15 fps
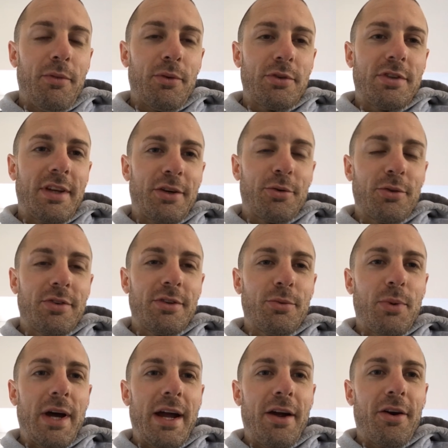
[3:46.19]
which then causes
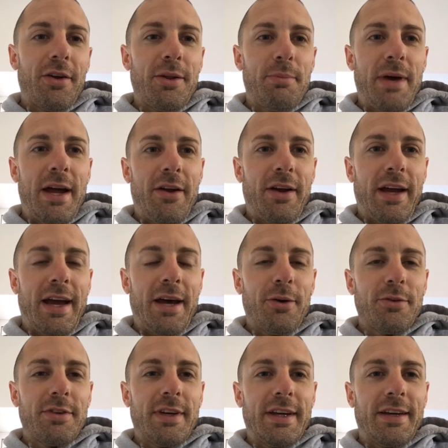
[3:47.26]
wear on the bearing
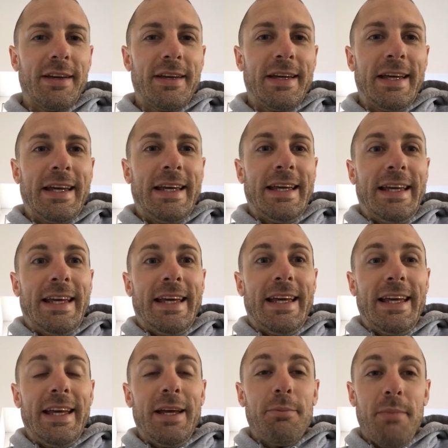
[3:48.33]
housing.
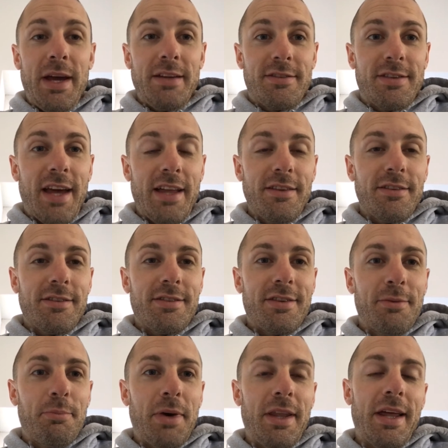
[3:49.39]
It made
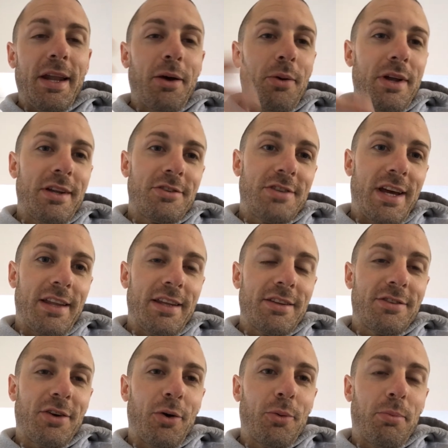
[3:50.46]
sense, but then I went and checked the
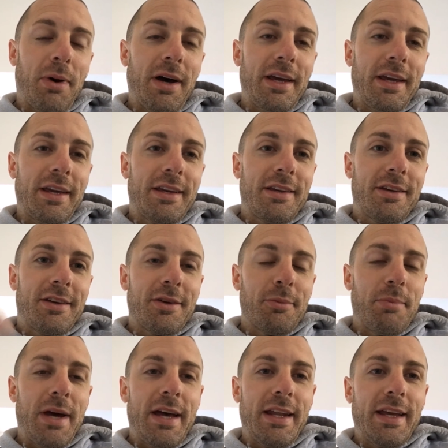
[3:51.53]
Assault bike,
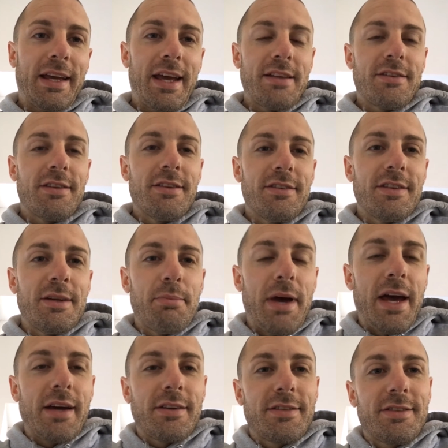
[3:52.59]
compared it again to the
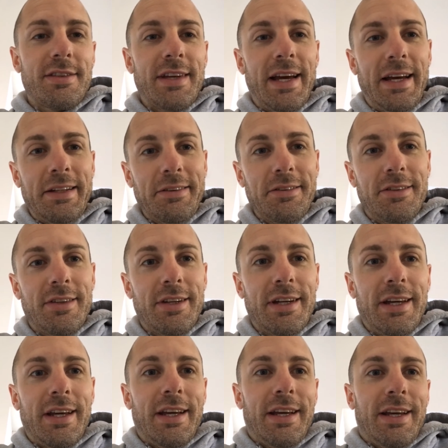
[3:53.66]
Xebex, and
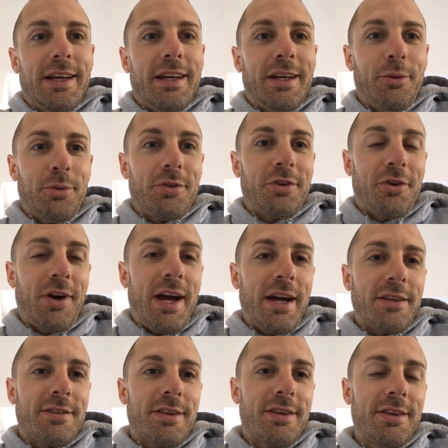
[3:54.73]
he was
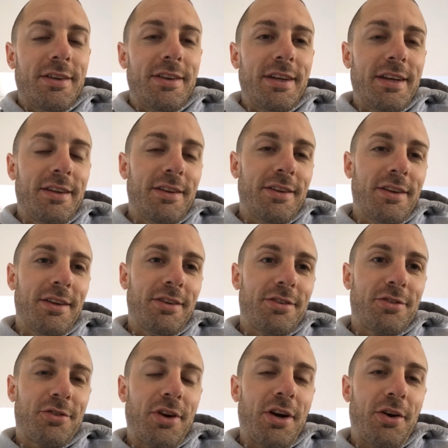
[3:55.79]
correct that the
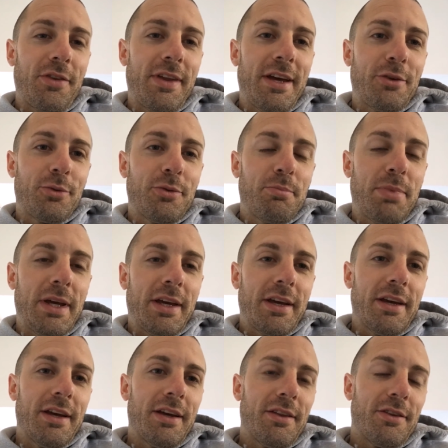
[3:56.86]
strut on theirs was
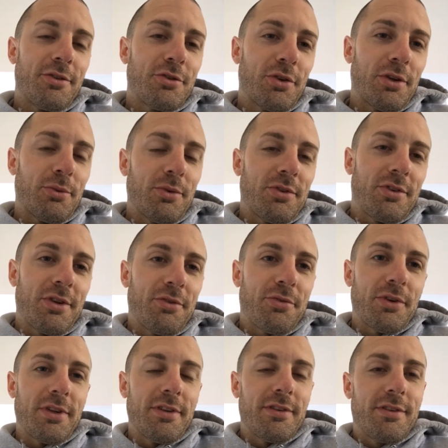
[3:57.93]
bigger, the joint was
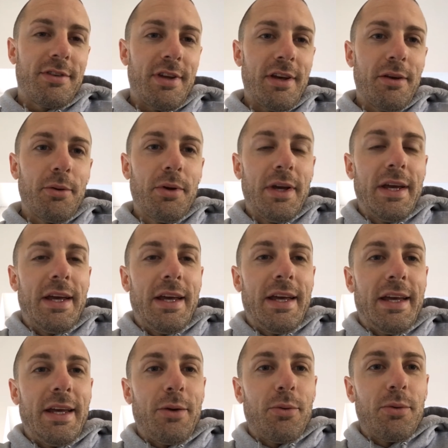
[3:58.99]
different, so
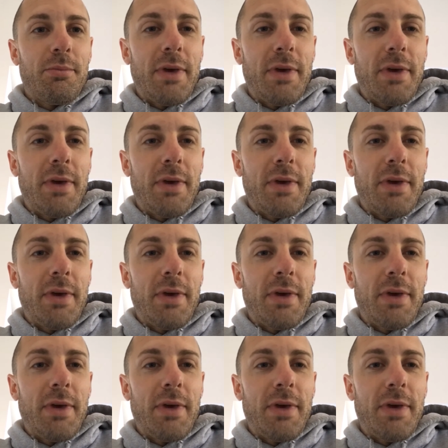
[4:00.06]
it would